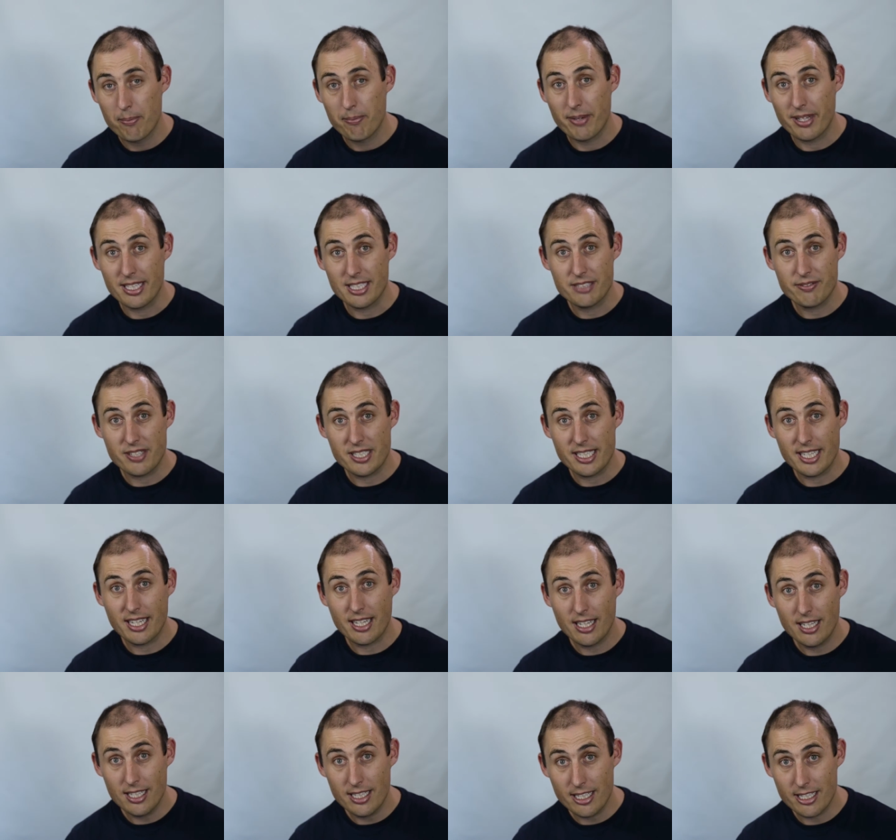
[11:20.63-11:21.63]
but it's very
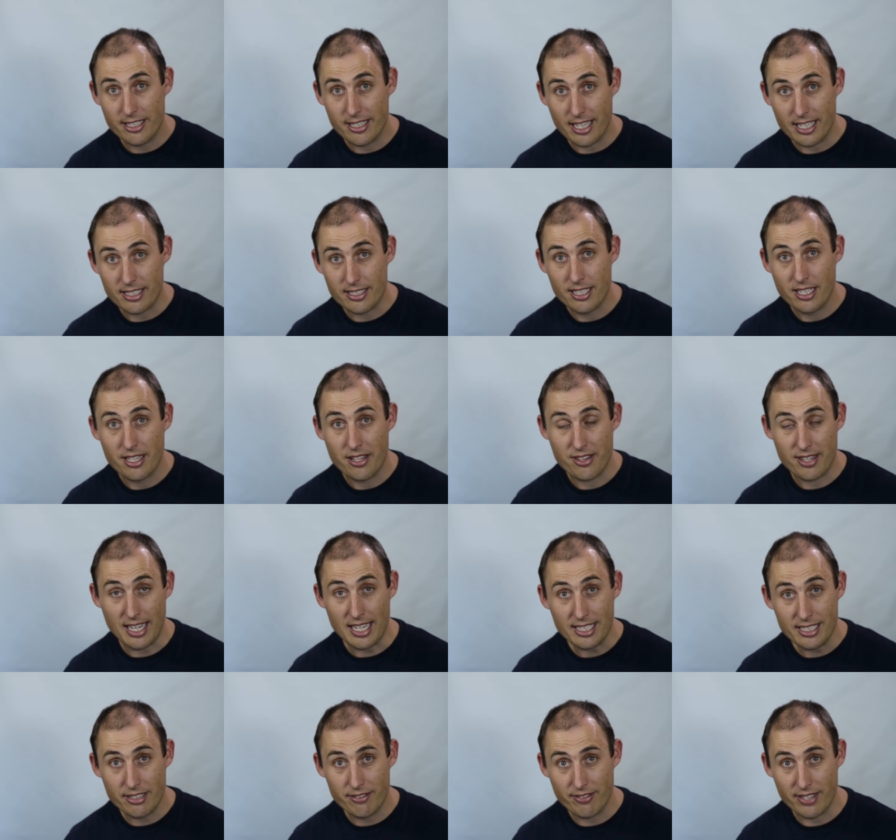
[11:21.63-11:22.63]
clear that
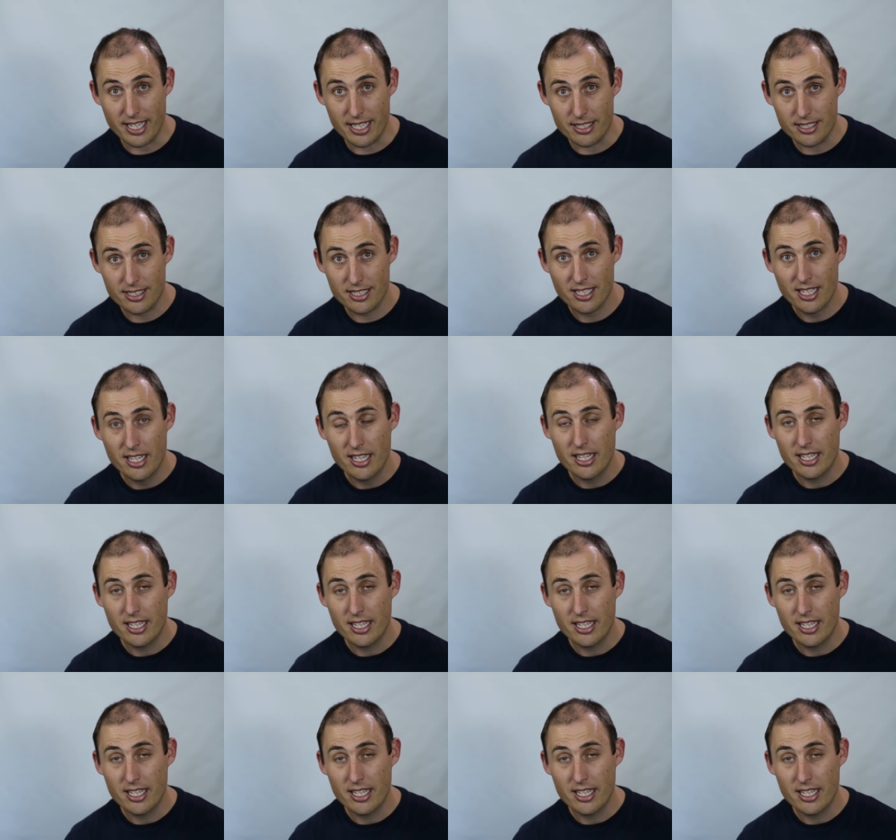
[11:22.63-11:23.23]
that event